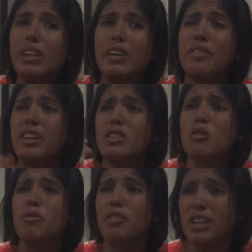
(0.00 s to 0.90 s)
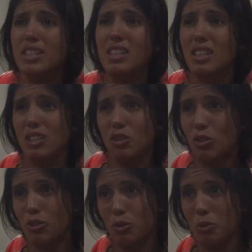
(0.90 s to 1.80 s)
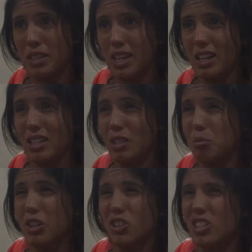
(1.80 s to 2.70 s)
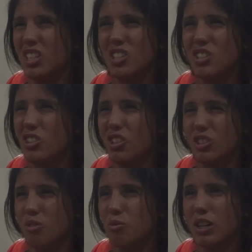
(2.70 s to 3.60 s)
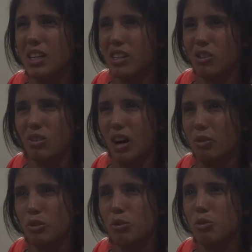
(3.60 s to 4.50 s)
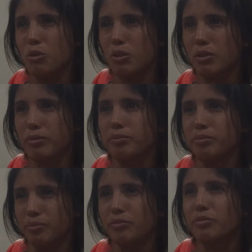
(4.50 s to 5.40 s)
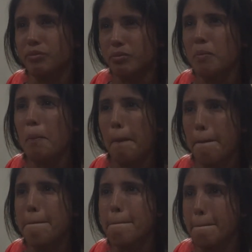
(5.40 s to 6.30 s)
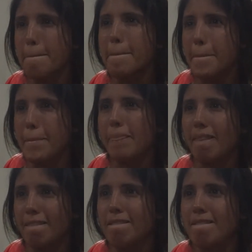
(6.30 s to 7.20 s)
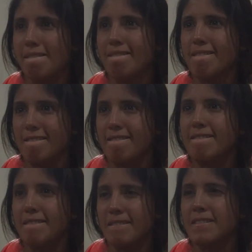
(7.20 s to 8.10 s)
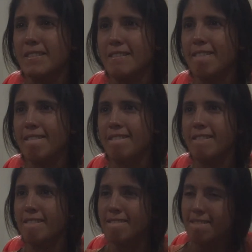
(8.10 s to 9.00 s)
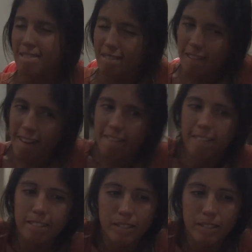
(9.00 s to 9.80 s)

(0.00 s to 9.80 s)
if he's confessing he's not doing that, it's because he doesn't really know. Or maybe he wants to... help. Maybe he's like wants he's unsure about something. Mm-hmm. So,